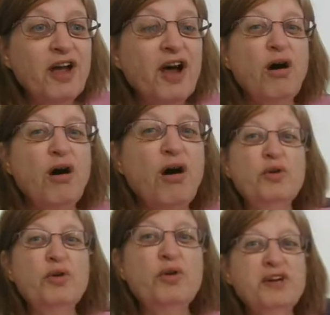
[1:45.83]
Oh,
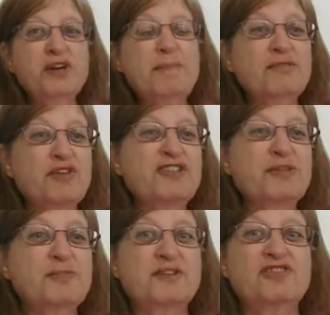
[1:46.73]
you couldn't get me some
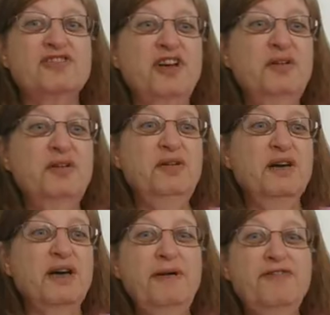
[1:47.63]
crisps, could you?
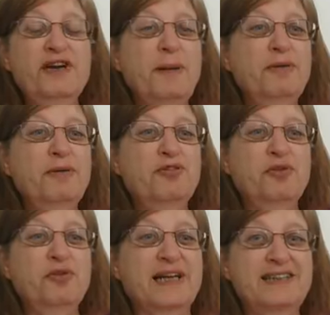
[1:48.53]
I'm a bit fed up of
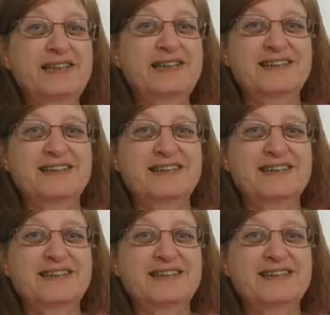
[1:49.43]
Twiglets.